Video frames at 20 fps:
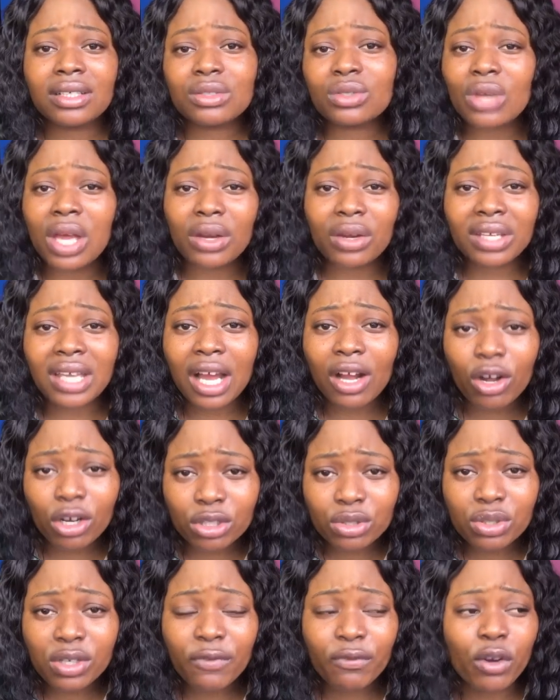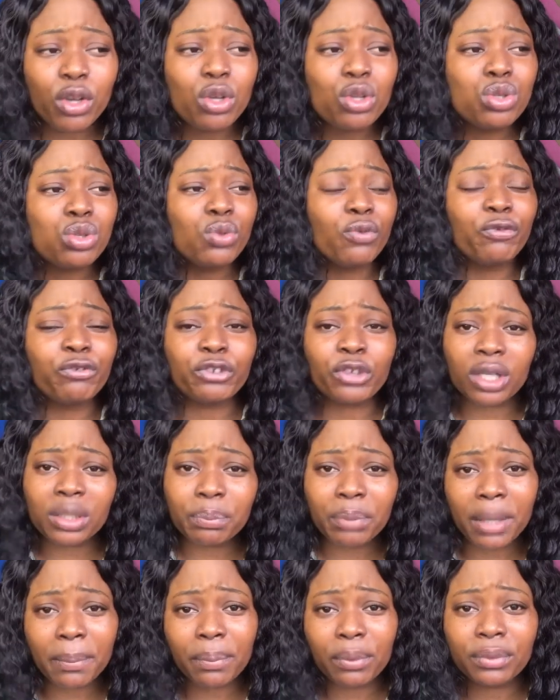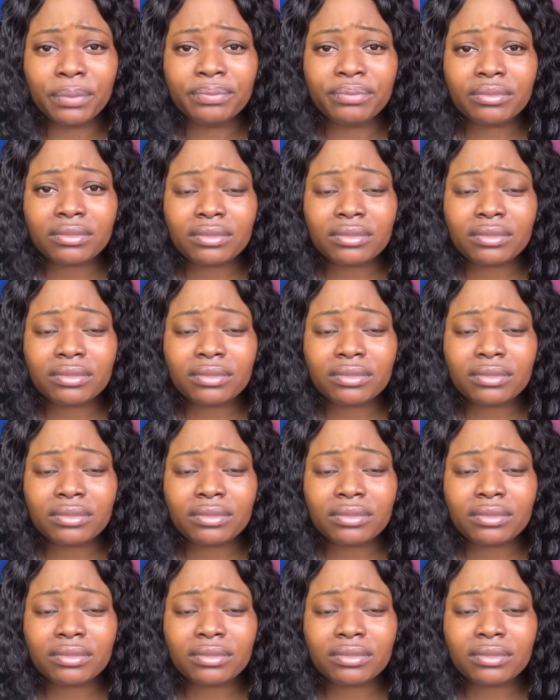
to another country for you to fraud people.